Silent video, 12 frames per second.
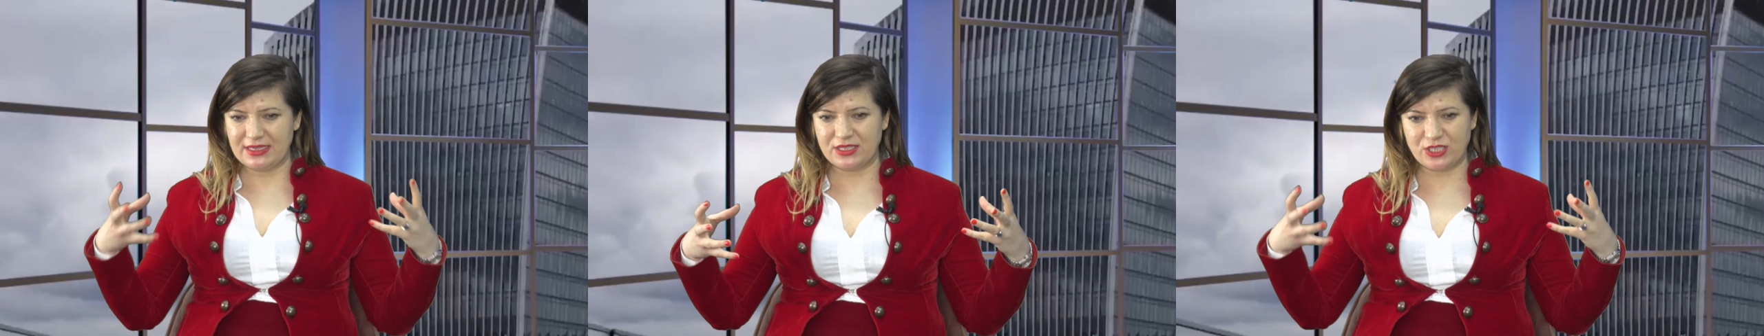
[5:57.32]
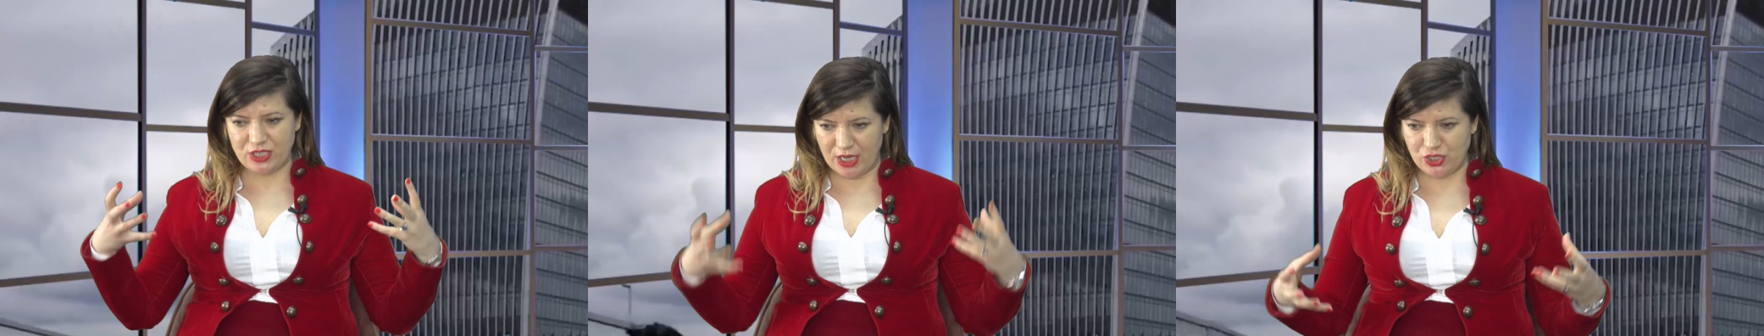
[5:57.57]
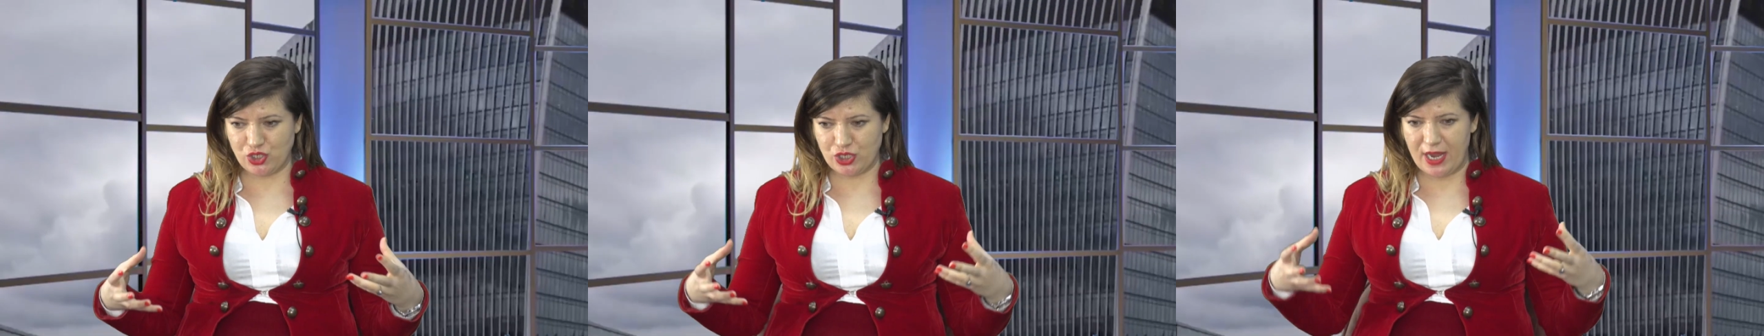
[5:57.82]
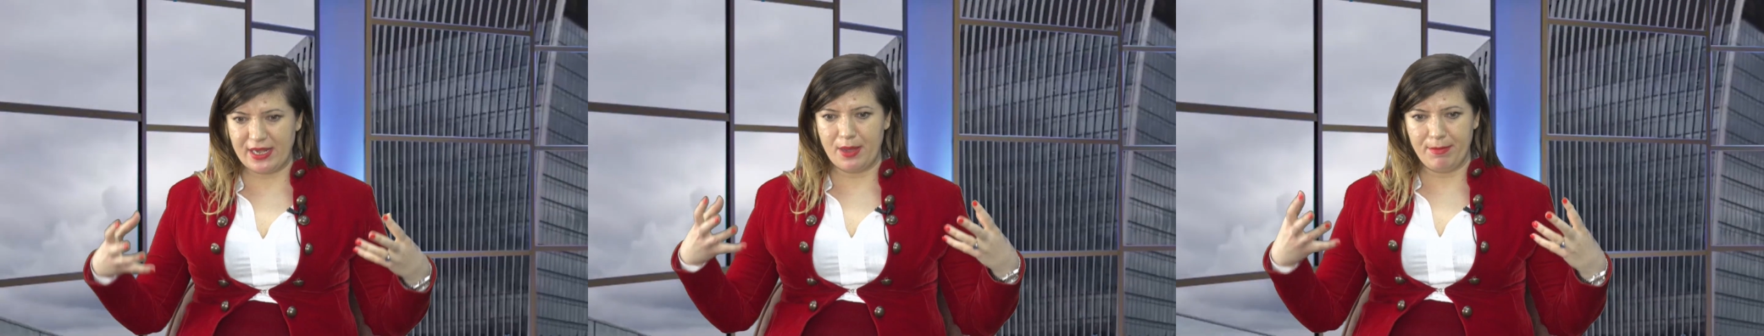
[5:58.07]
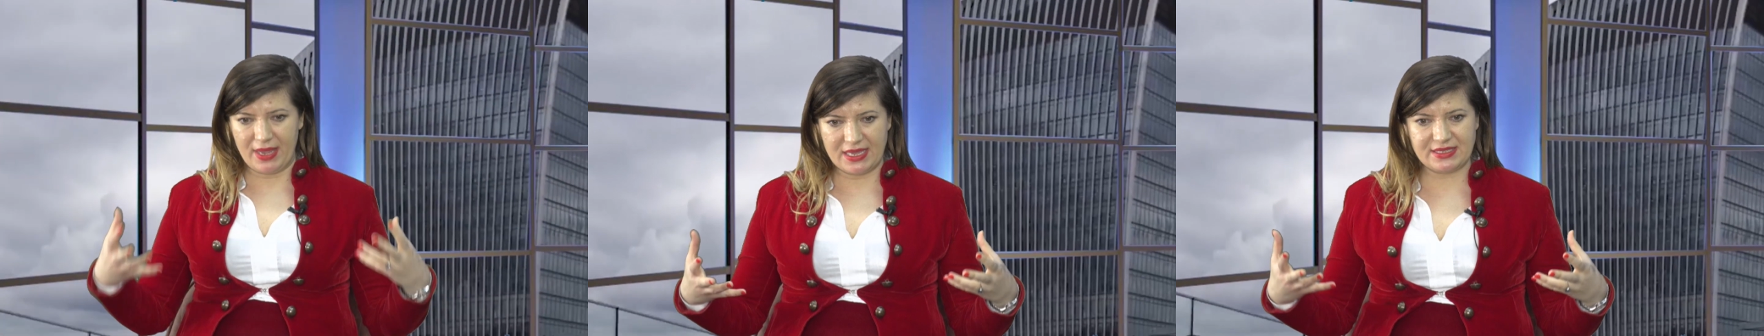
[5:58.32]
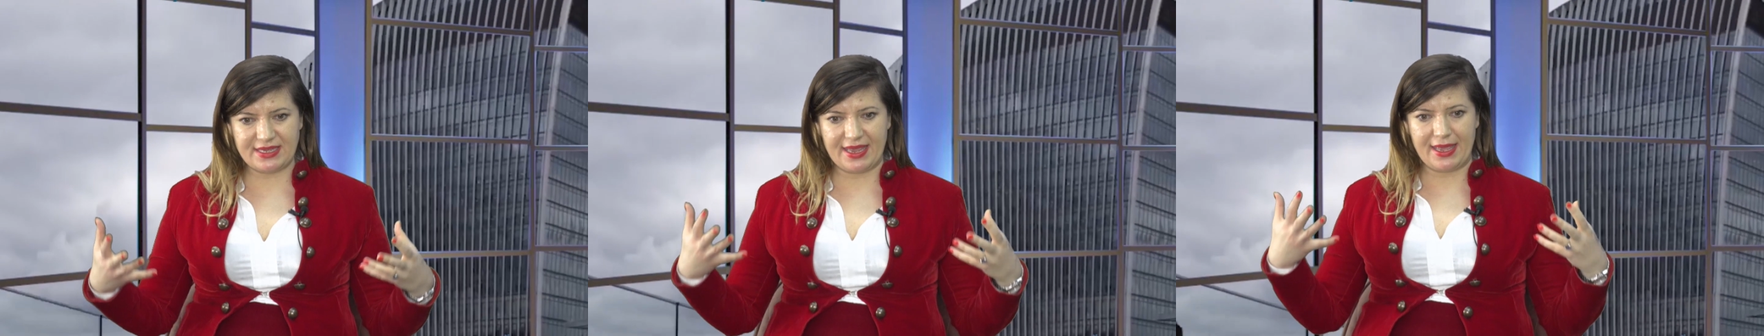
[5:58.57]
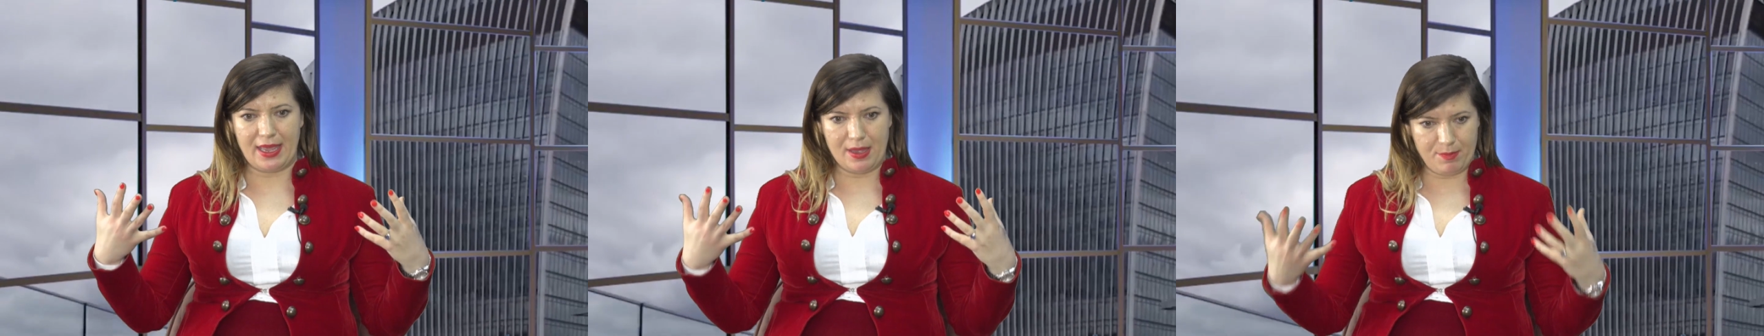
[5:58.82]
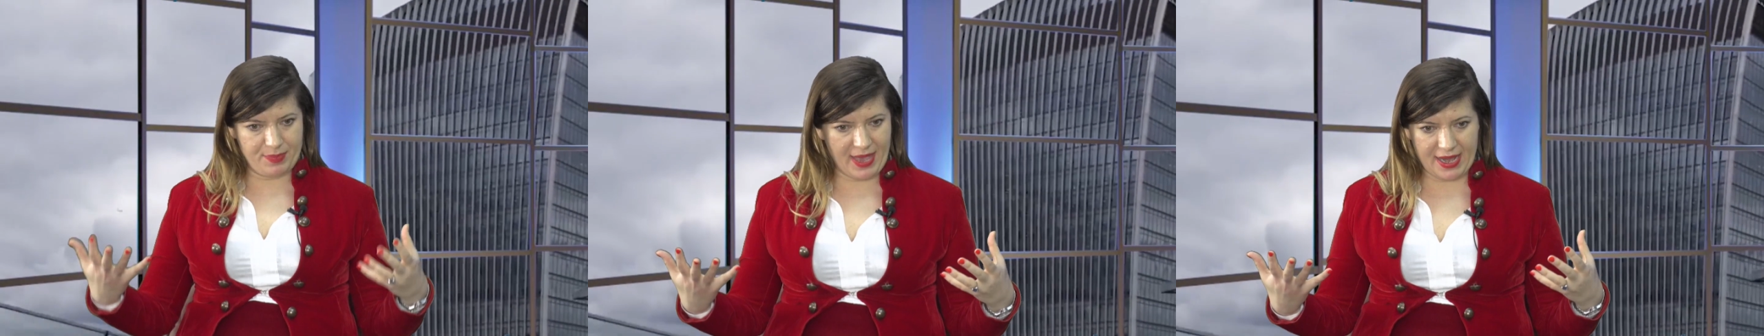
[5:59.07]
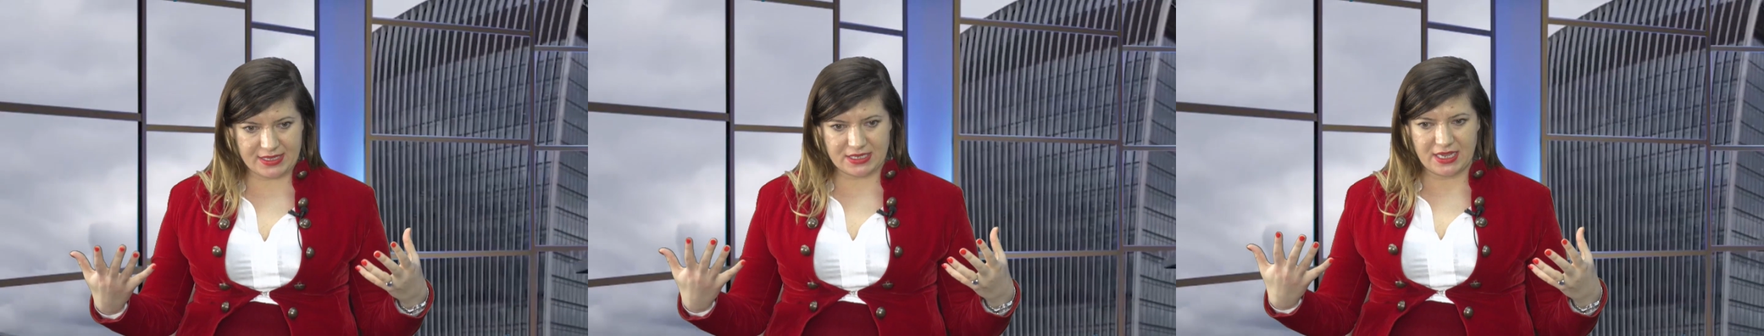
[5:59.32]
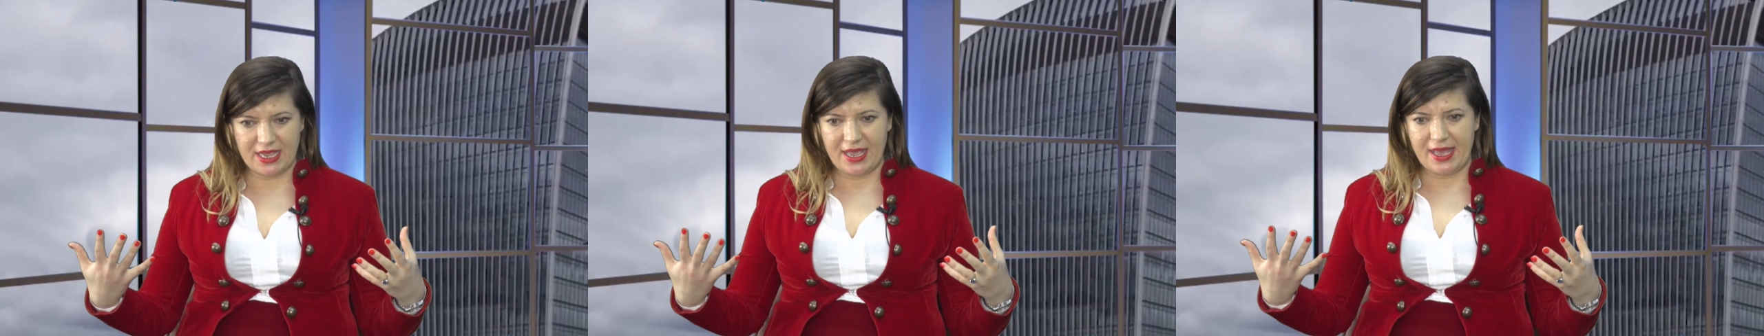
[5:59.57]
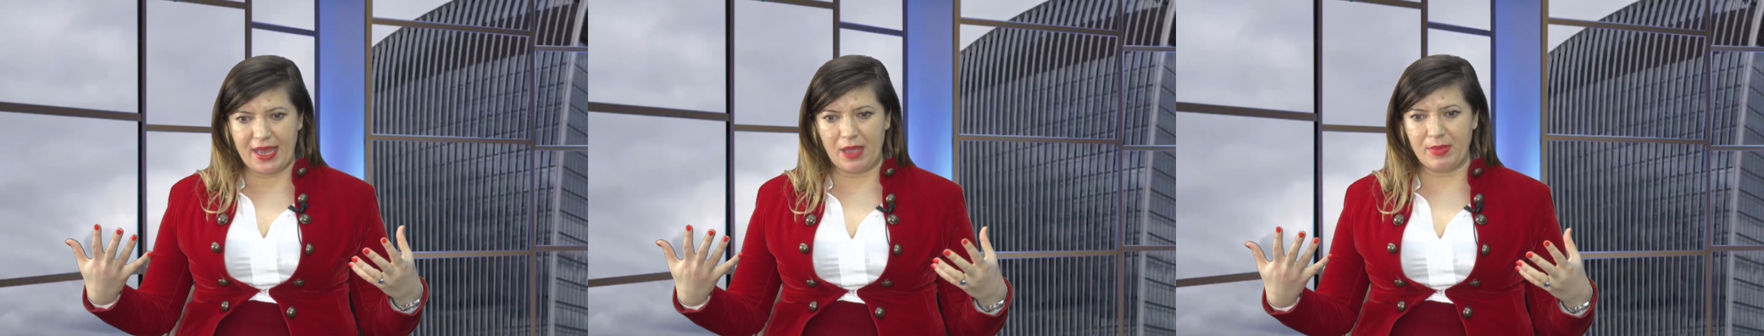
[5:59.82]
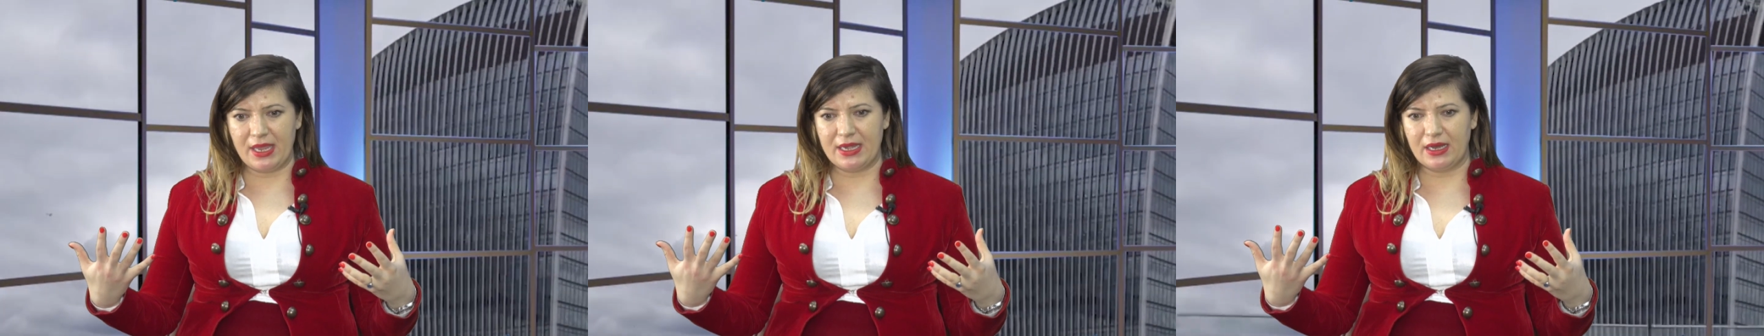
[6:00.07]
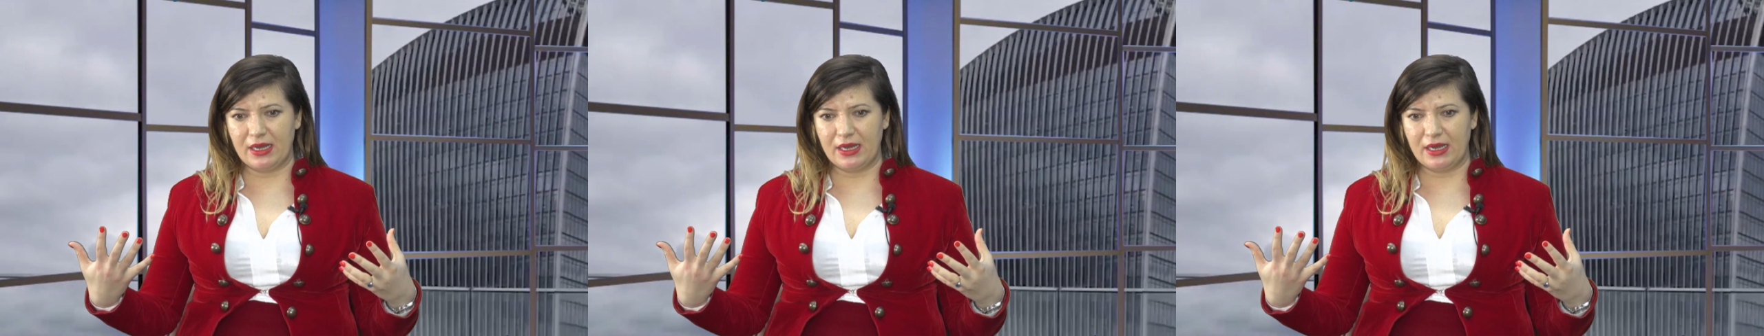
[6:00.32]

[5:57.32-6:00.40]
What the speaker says: such an amazing impact. I mean,